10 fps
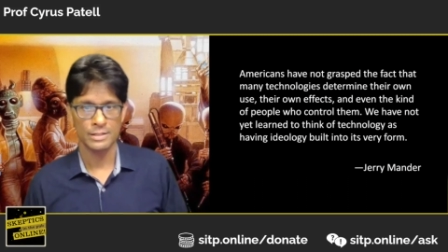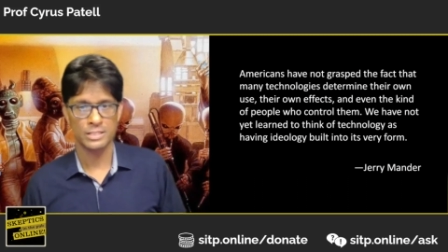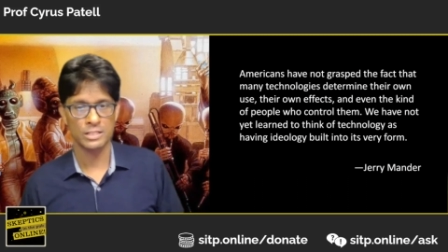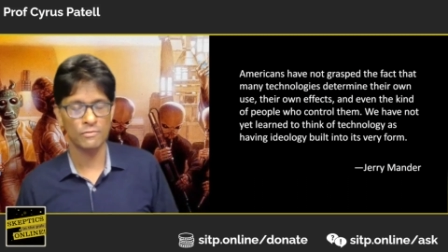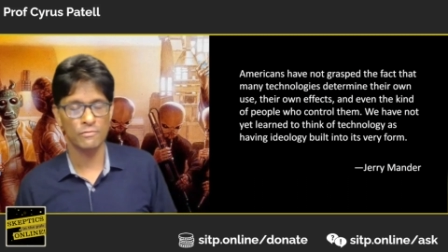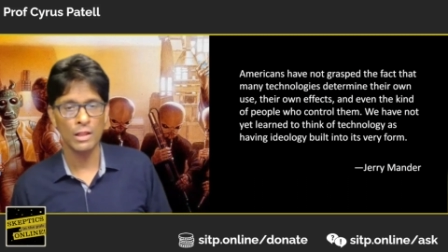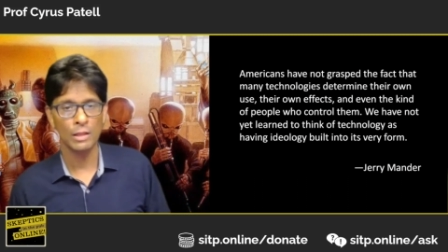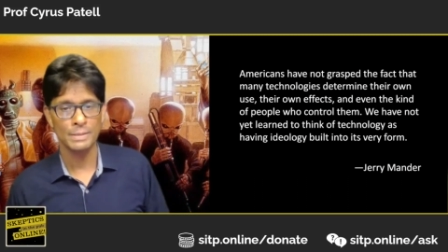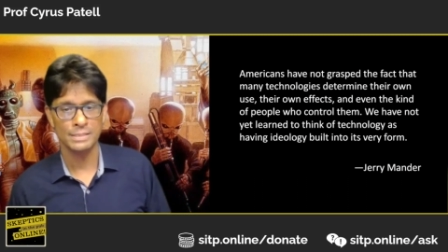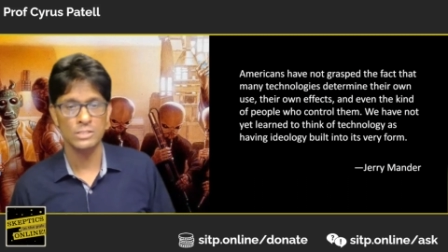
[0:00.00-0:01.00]
to develop
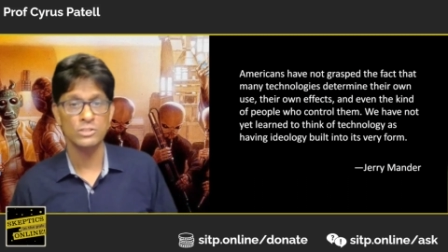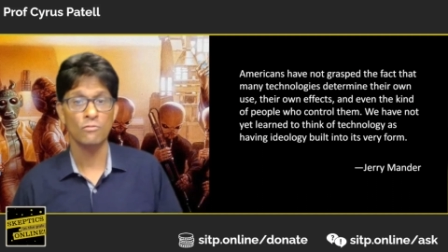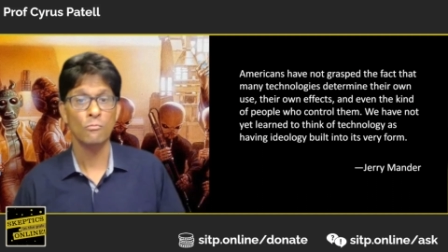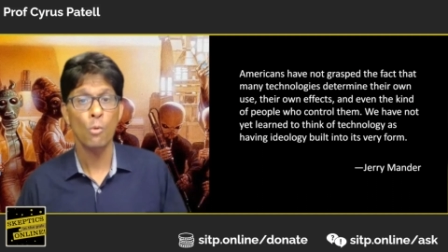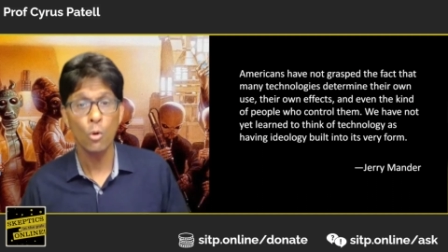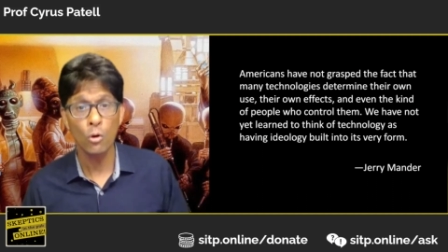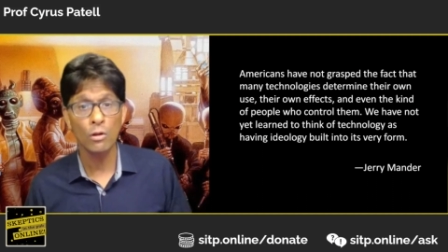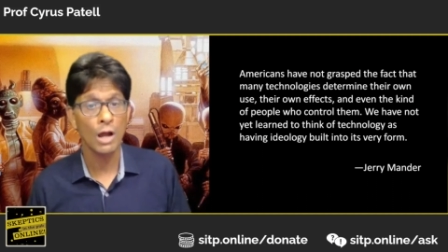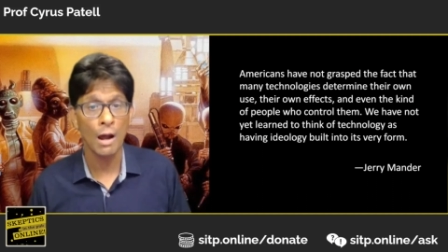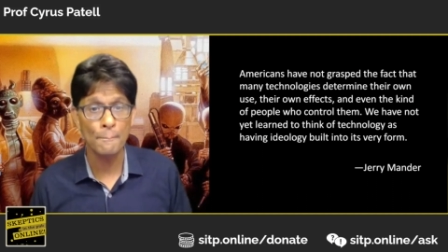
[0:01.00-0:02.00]
a sense of moral
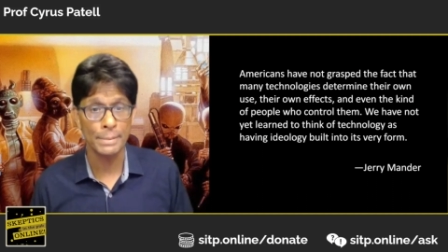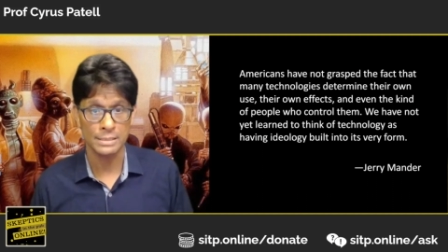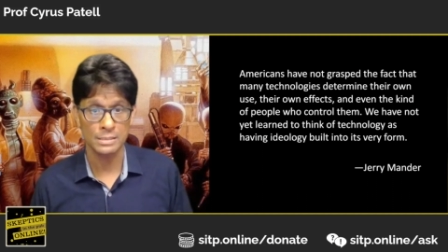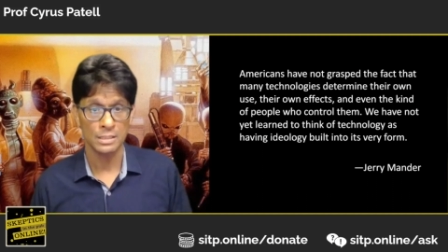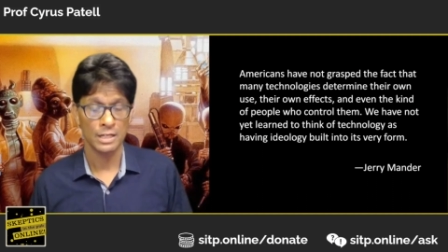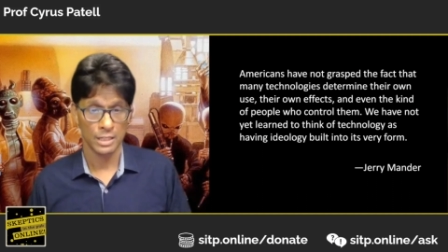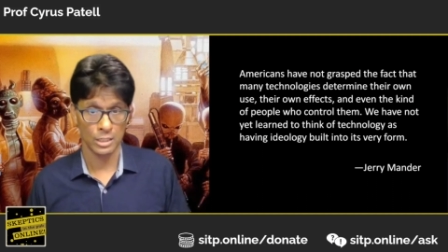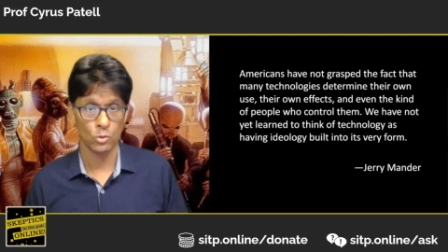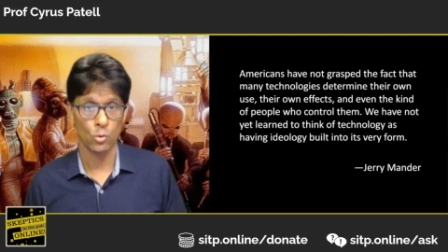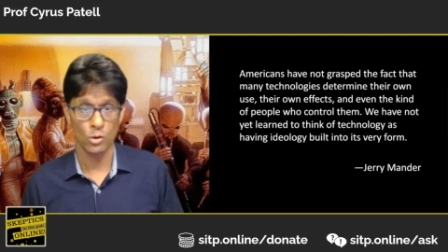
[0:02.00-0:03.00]
compass
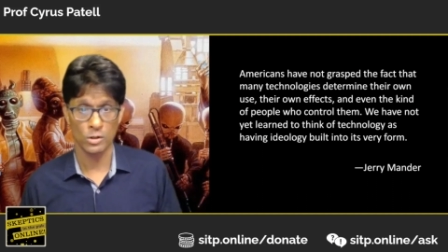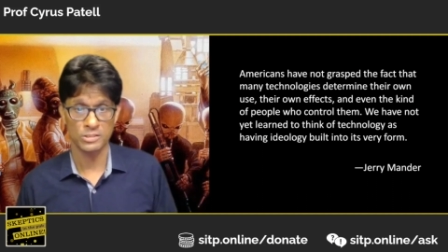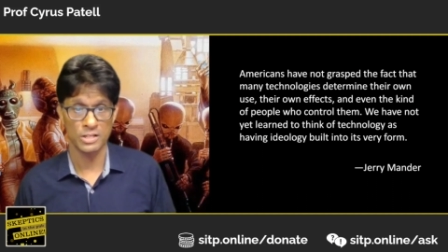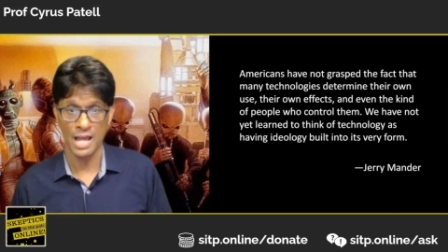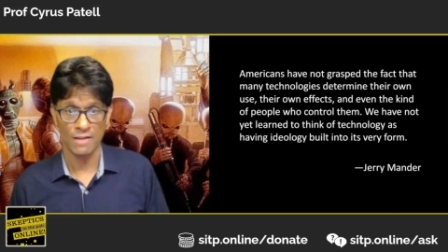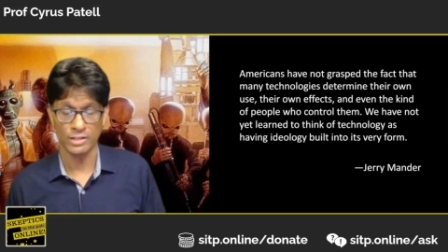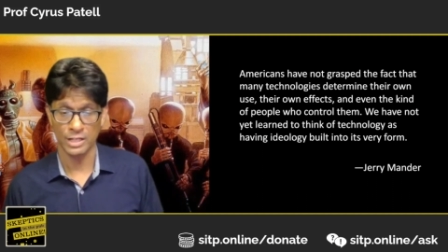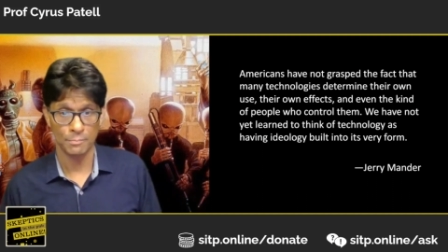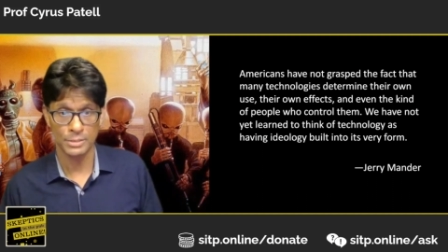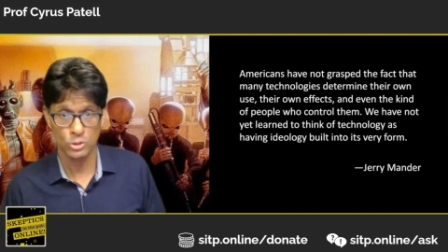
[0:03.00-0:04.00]
in order to
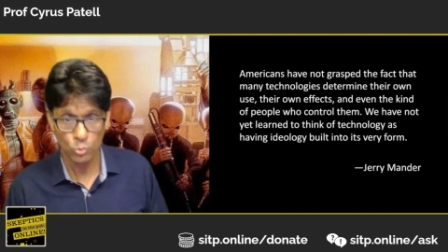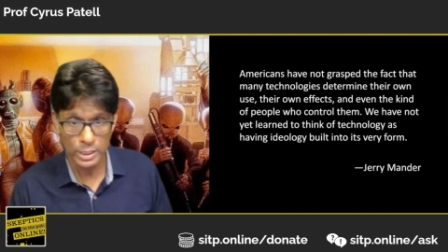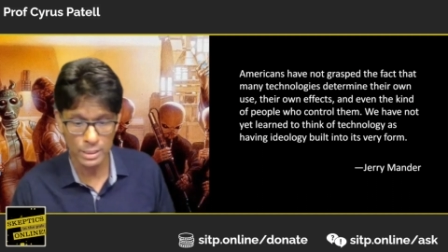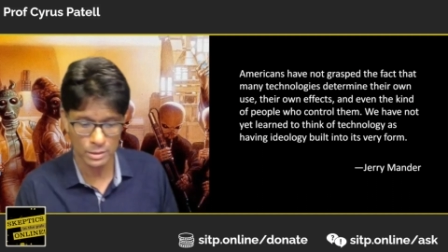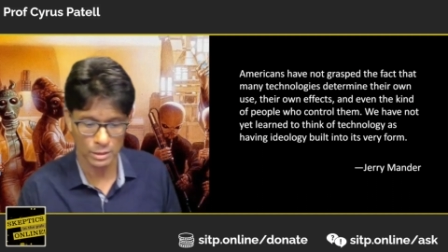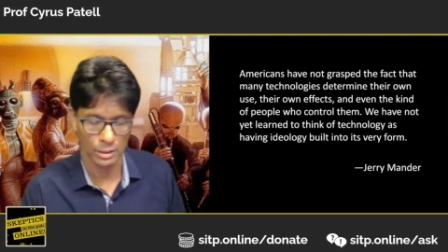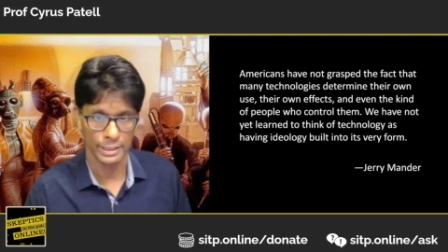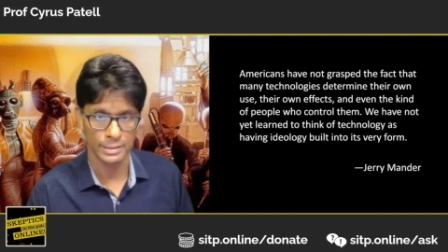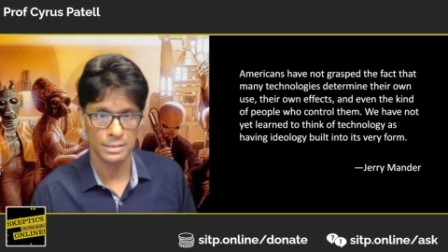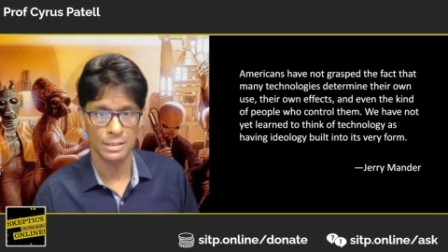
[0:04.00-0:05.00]
navigate between the
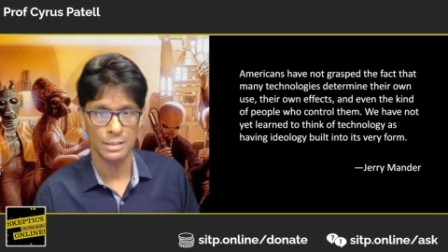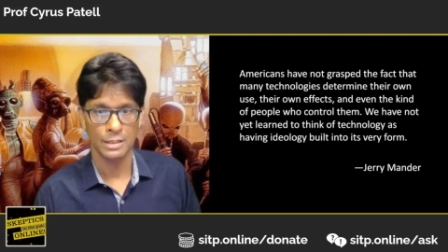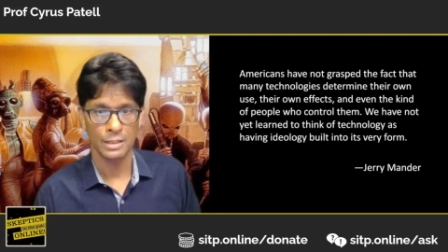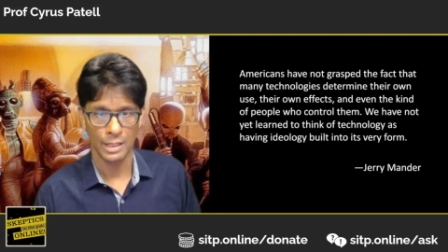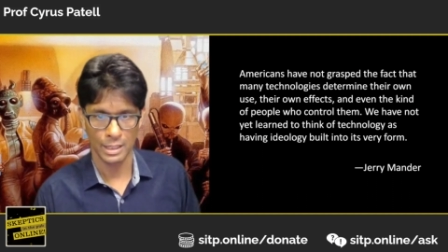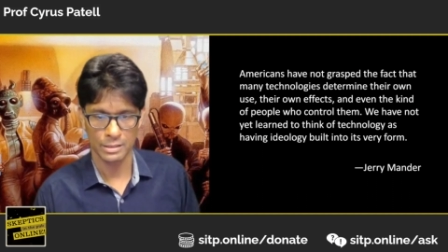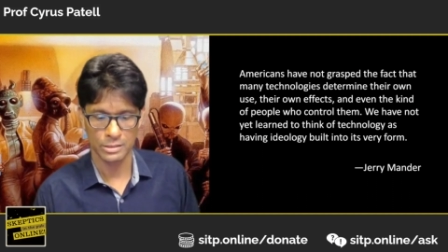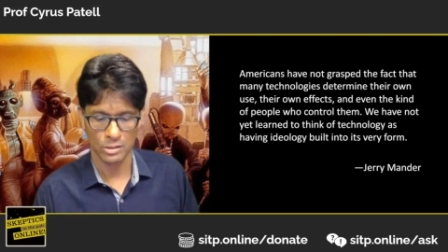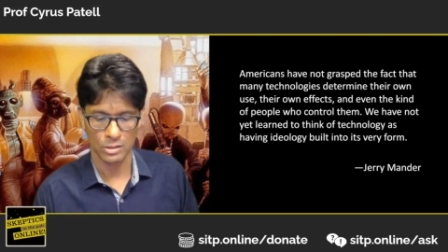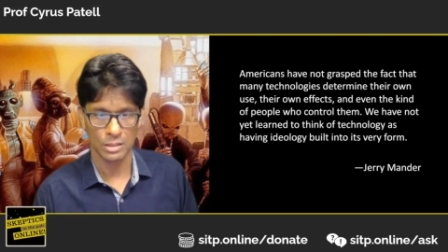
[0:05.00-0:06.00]
light and the
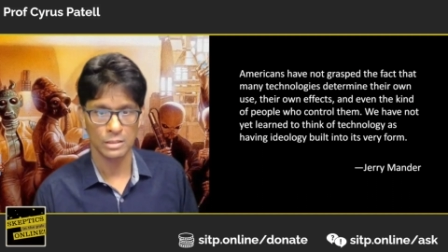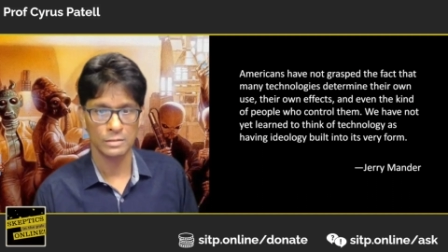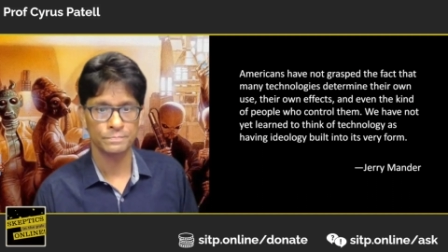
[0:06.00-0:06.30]
dark.